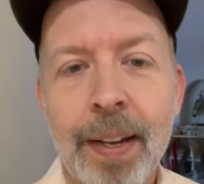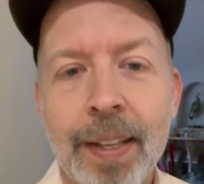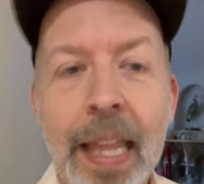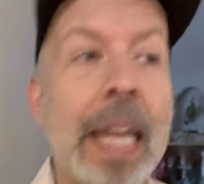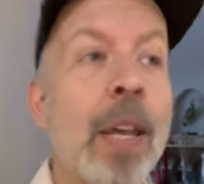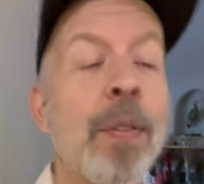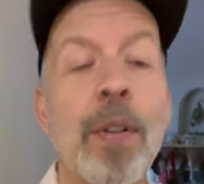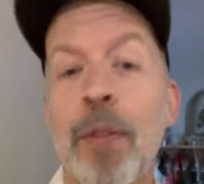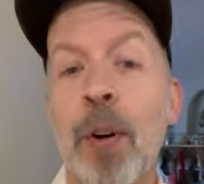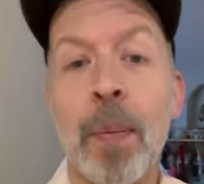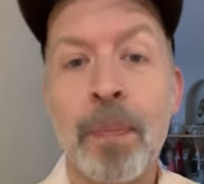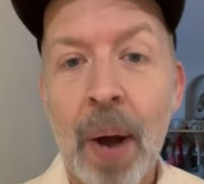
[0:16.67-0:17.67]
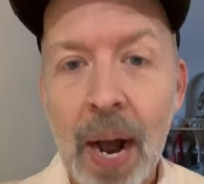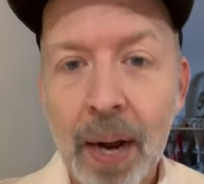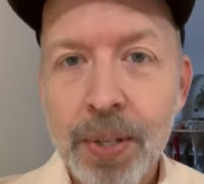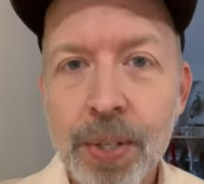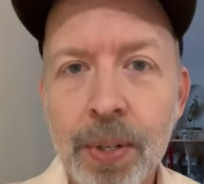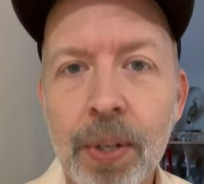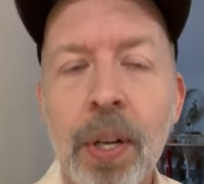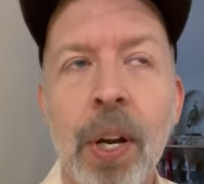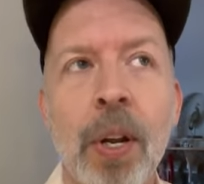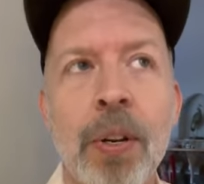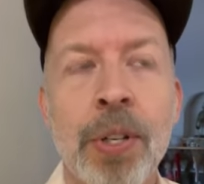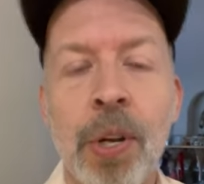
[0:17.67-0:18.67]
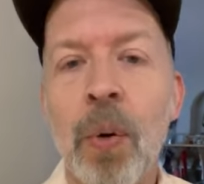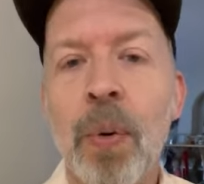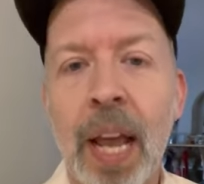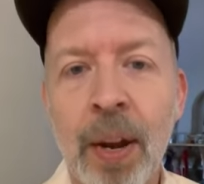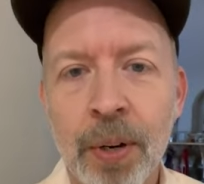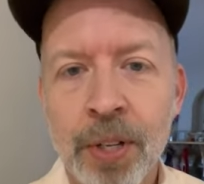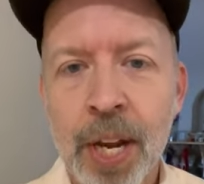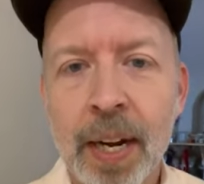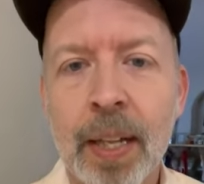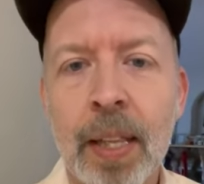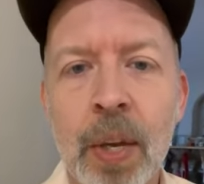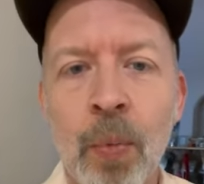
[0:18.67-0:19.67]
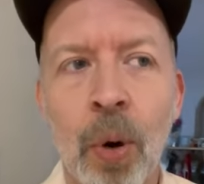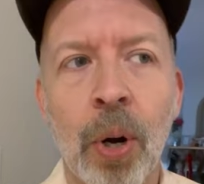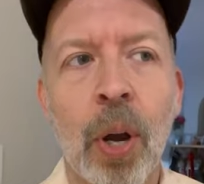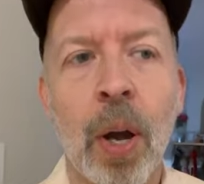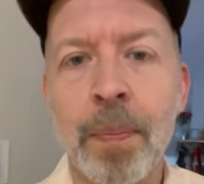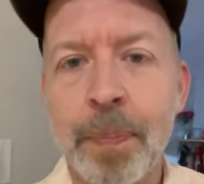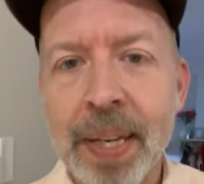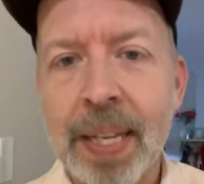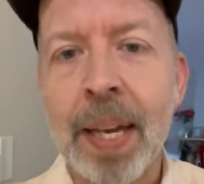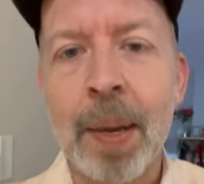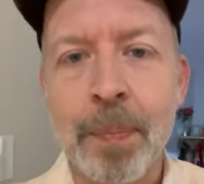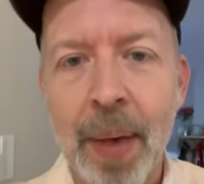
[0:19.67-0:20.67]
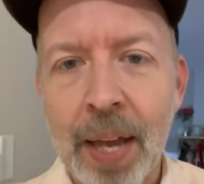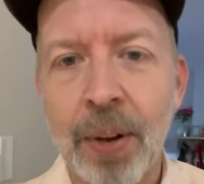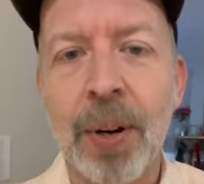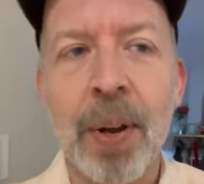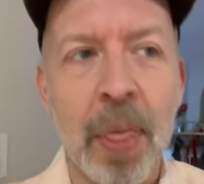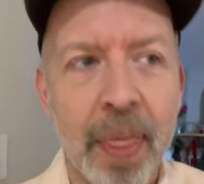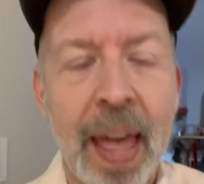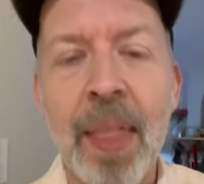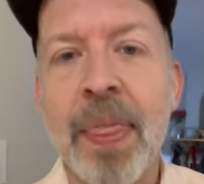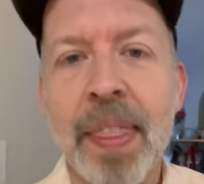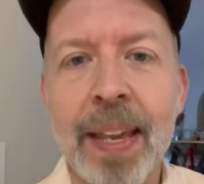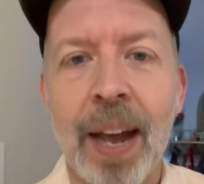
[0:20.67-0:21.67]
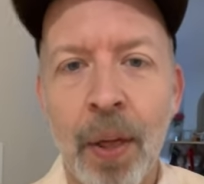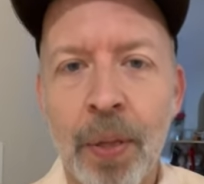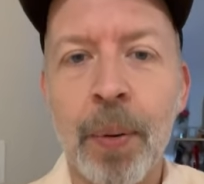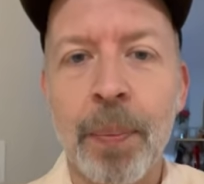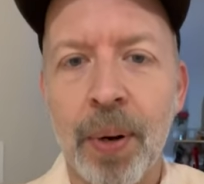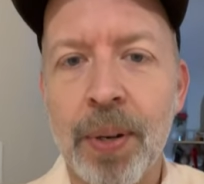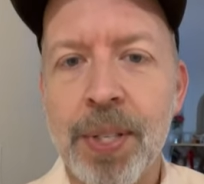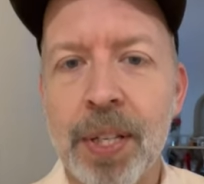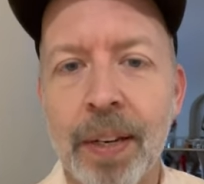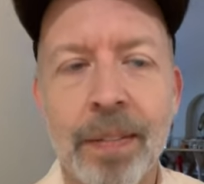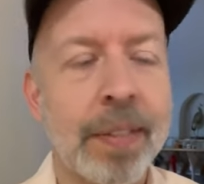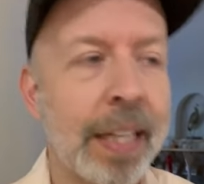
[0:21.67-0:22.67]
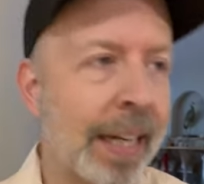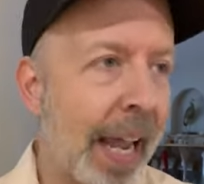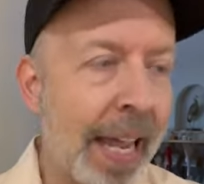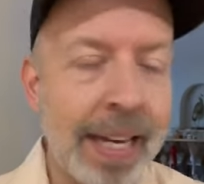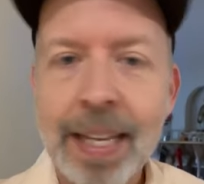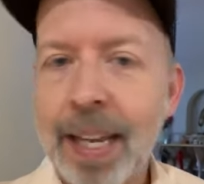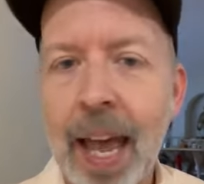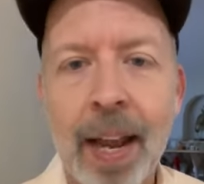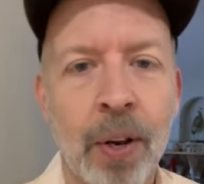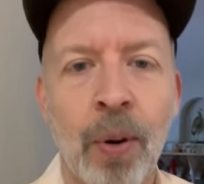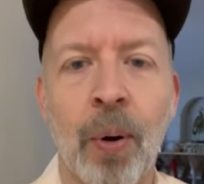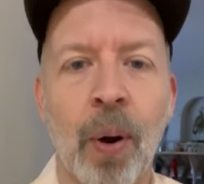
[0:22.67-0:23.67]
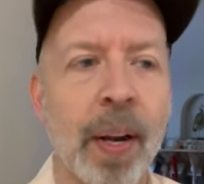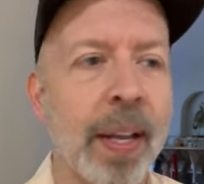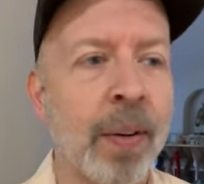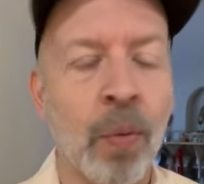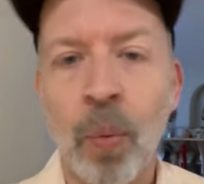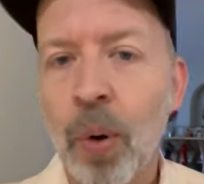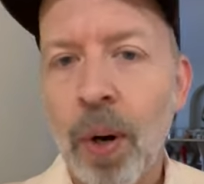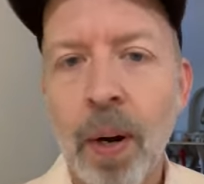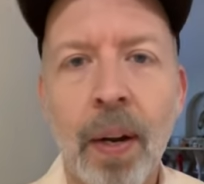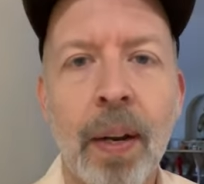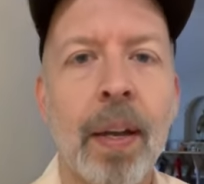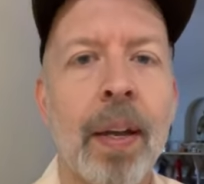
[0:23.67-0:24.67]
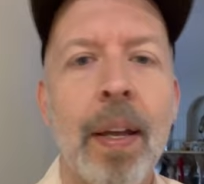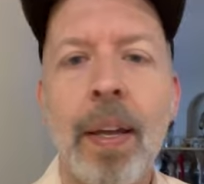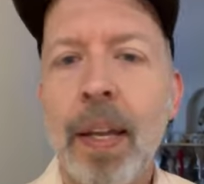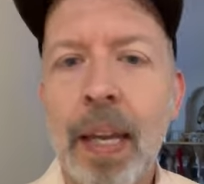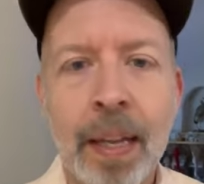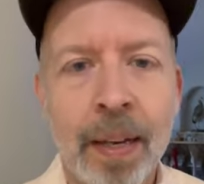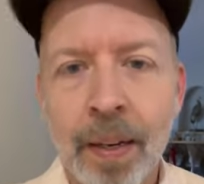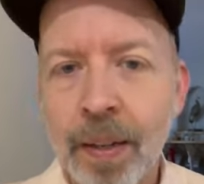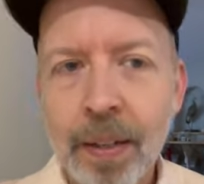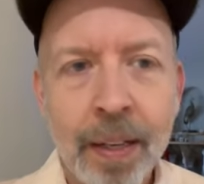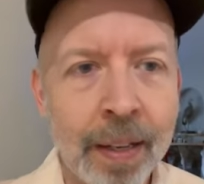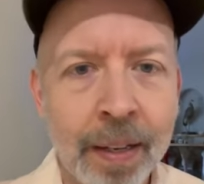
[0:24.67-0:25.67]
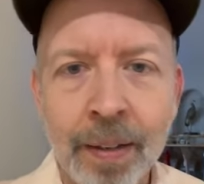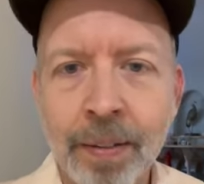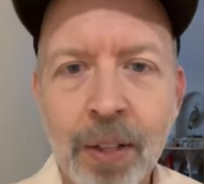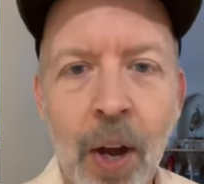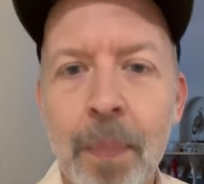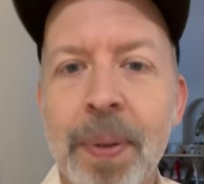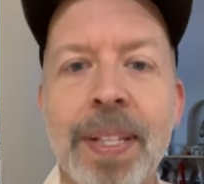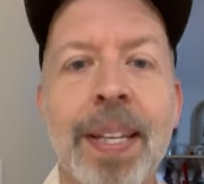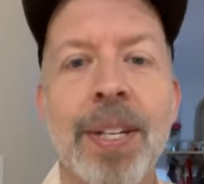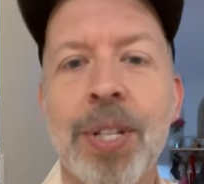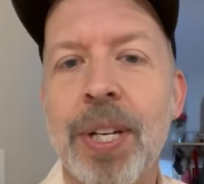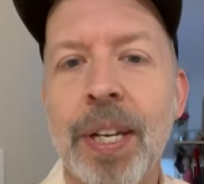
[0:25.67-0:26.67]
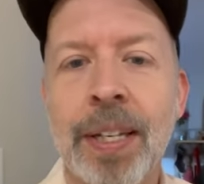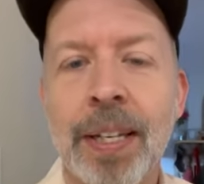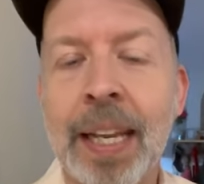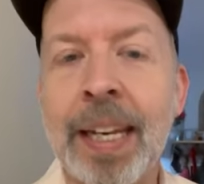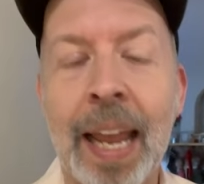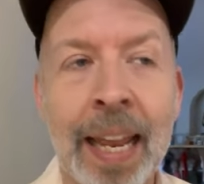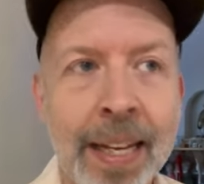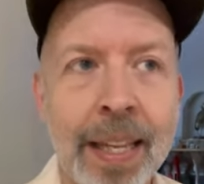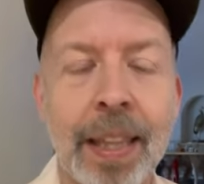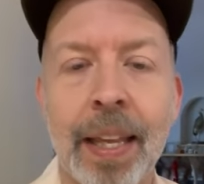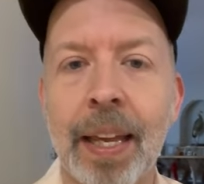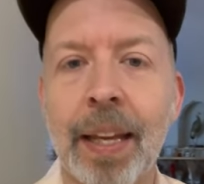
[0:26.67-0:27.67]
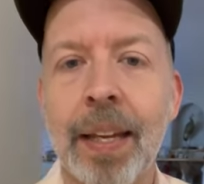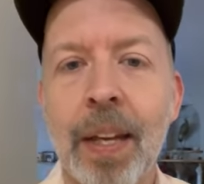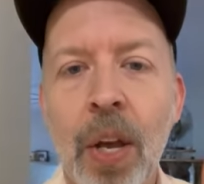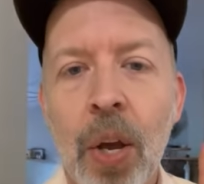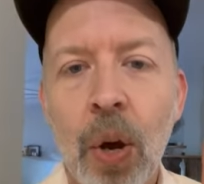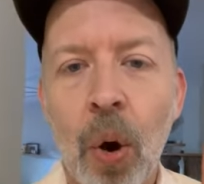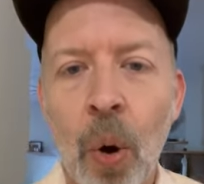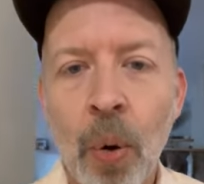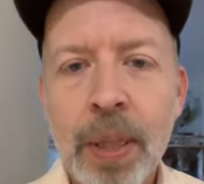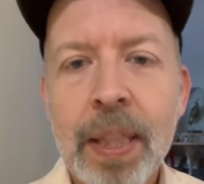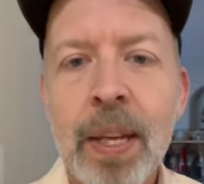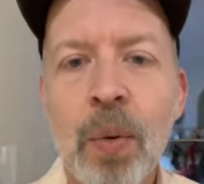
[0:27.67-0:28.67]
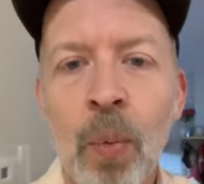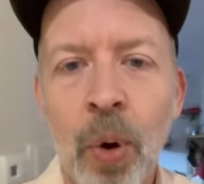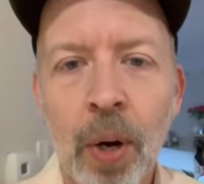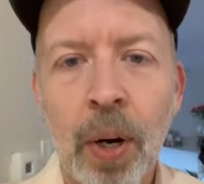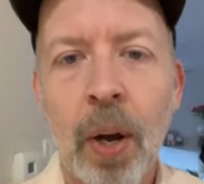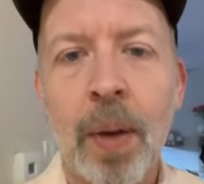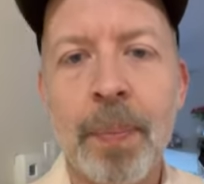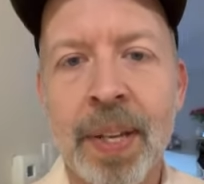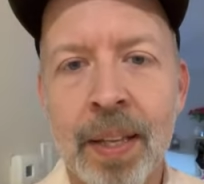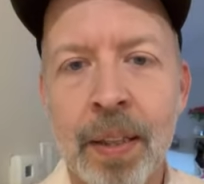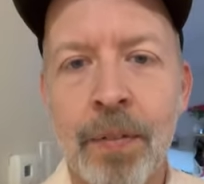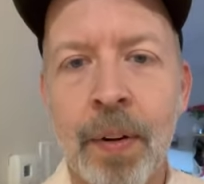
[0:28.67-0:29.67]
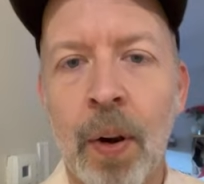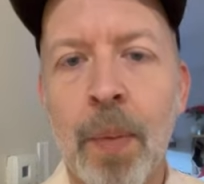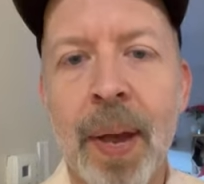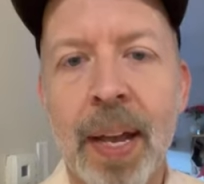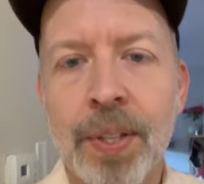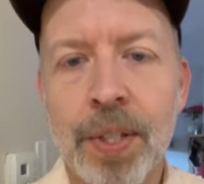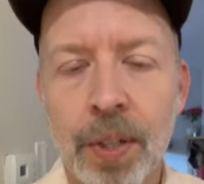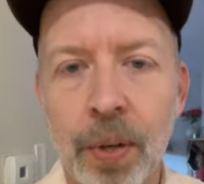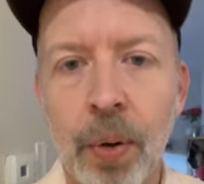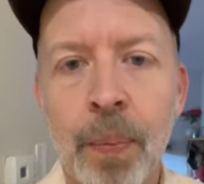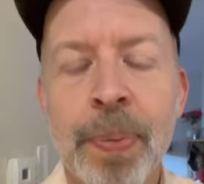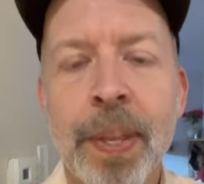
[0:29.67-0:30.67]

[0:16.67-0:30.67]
Like, even if you're a boxer, don't energetically work on being better than the other person in any category, in work, in, in competition, in anything only work on being the very best you.